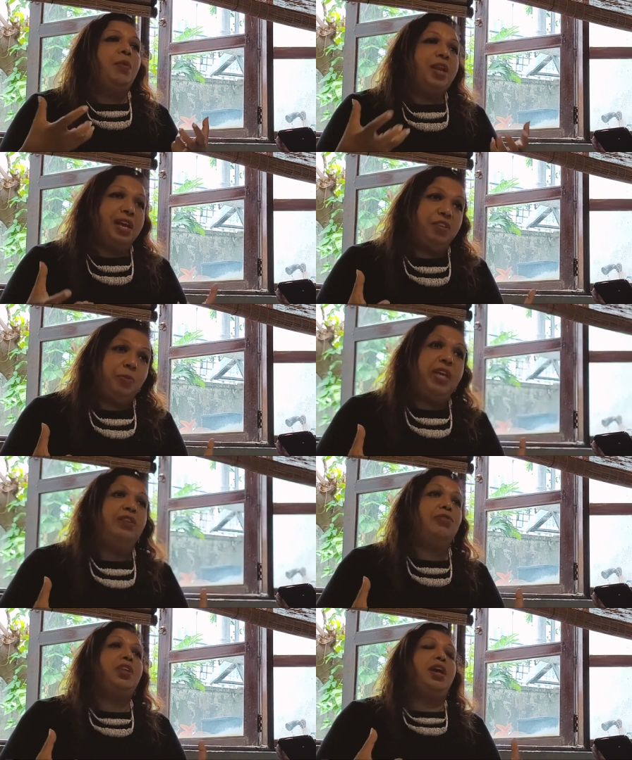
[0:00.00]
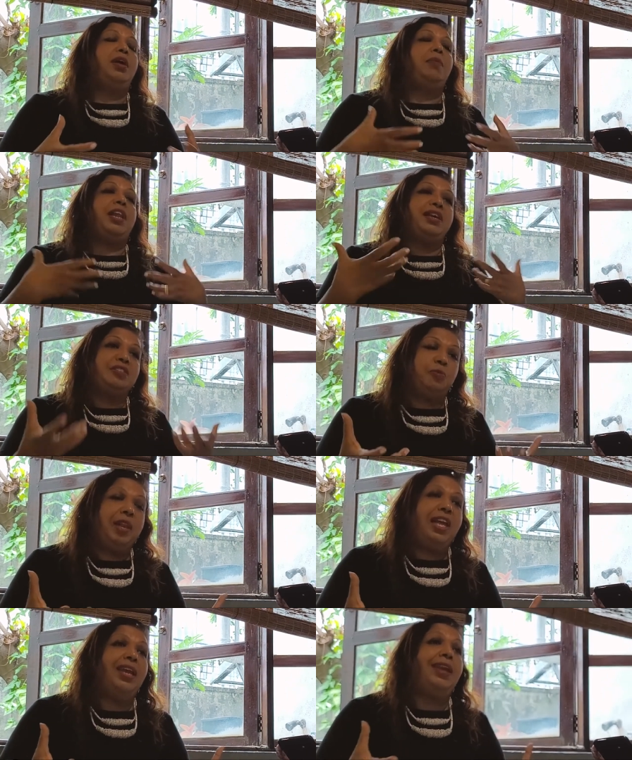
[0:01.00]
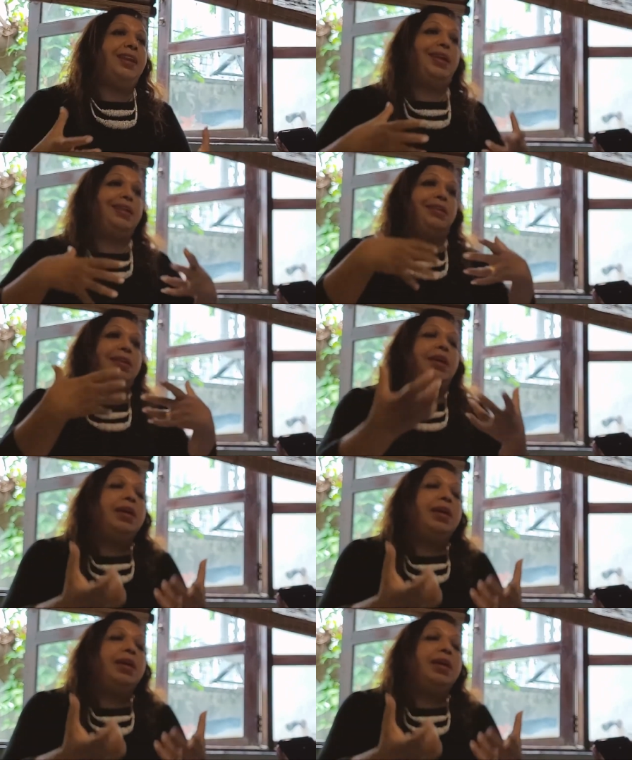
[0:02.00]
when I speak to them and explain and